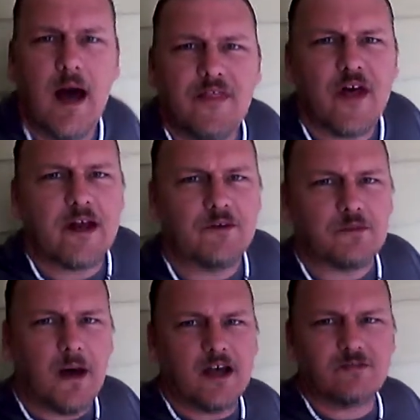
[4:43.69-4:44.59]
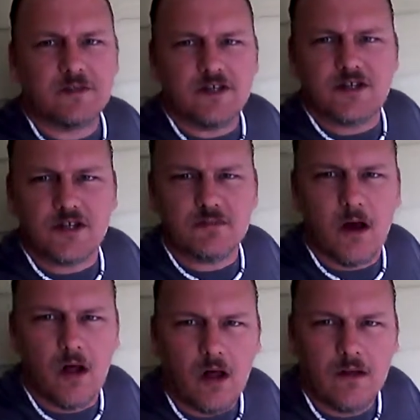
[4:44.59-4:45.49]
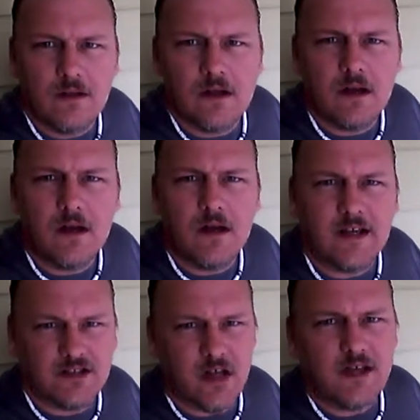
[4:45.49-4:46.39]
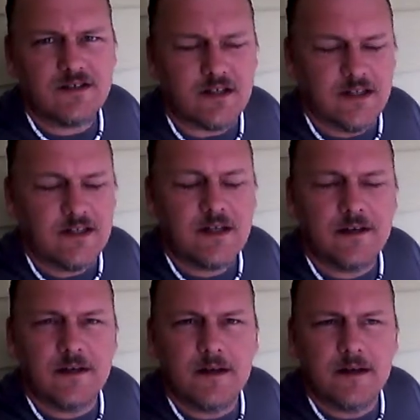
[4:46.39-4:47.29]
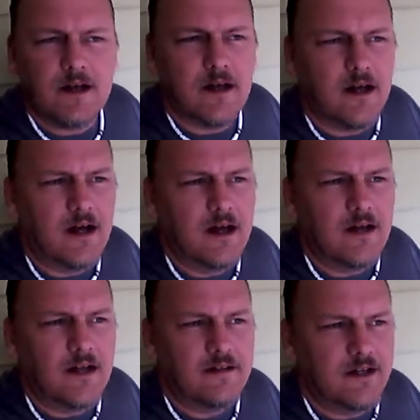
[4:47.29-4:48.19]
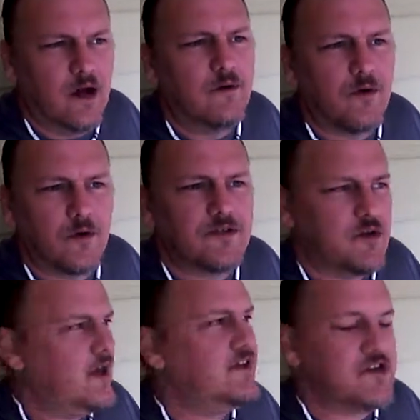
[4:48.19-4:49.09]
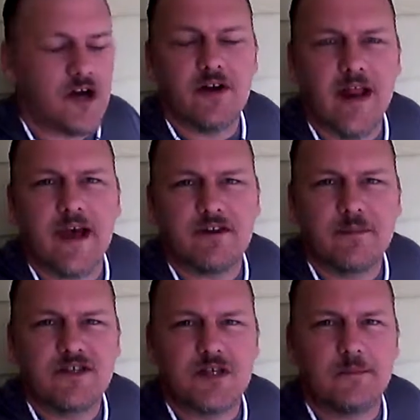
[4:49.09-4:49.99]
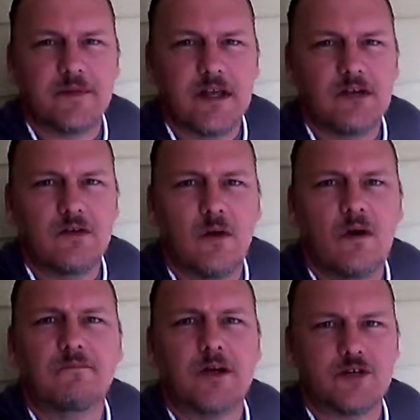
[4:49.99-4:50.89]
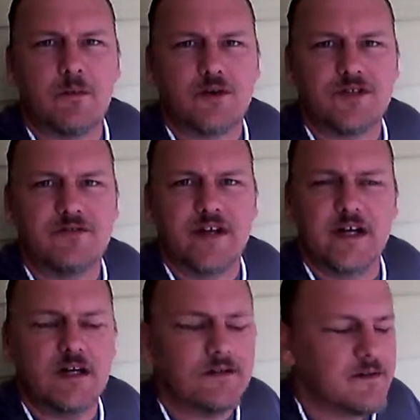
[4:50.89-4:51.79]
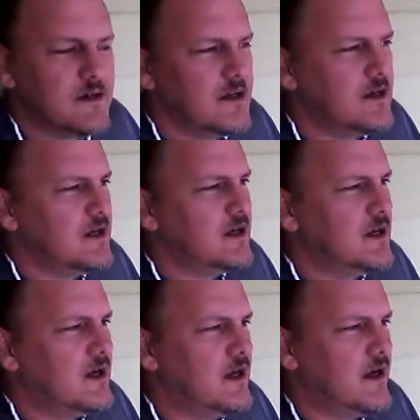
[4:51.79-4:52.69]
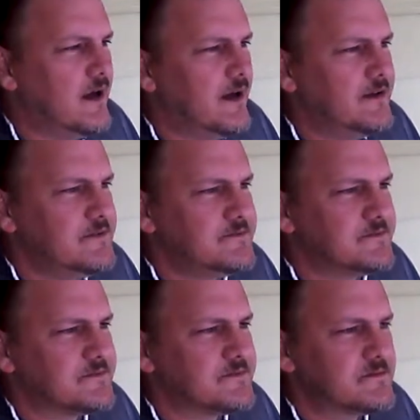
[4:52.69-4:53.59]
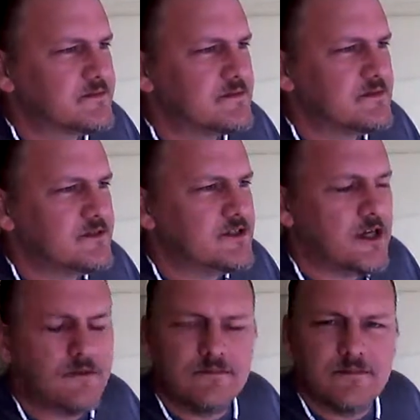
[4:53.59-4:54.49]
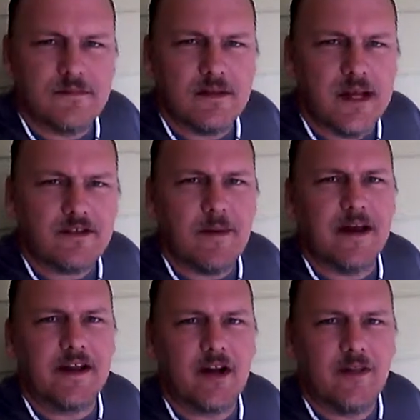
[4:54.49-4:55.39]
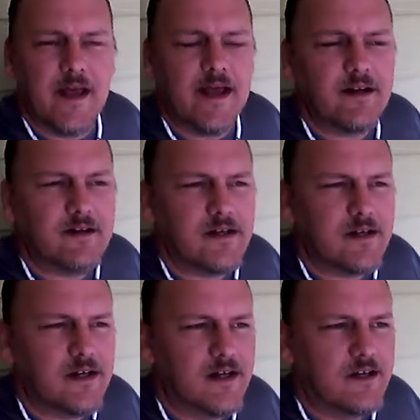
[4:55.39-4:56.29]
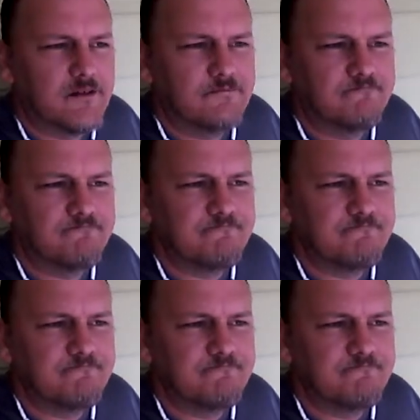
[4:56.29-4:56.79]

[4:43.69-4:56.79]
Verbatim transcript: I thought it was possibly just a small exhaust leak. Uh, it, you know, of course, it turned out to be something much more severe. Uh, so that's about it on that. Um,